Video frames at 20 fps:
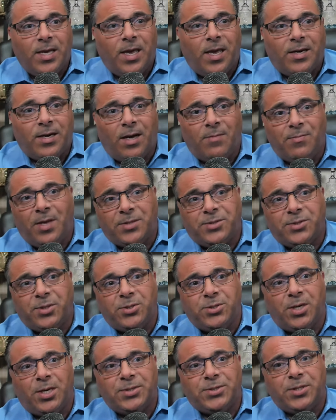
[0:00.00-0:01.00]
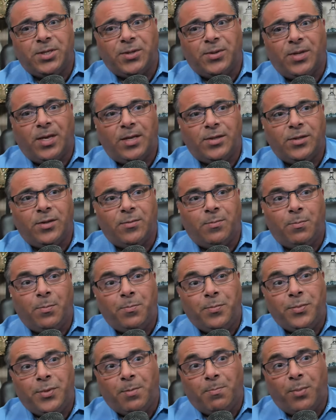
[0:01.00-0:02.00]
And I'm not suggesting that the,
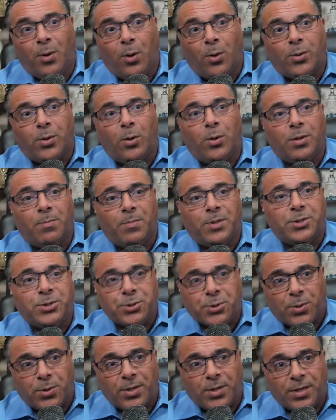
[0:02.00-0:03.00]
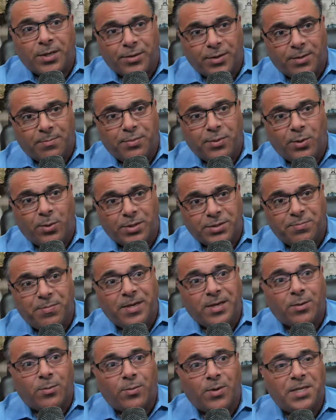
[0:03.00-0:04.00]
the bulk or the majority of the employees
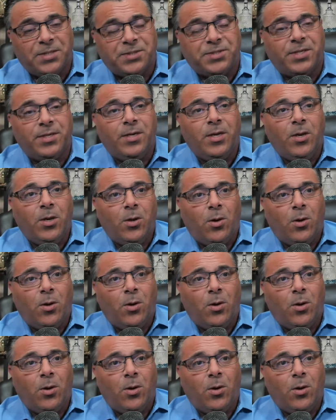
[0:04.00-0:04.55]
being arrested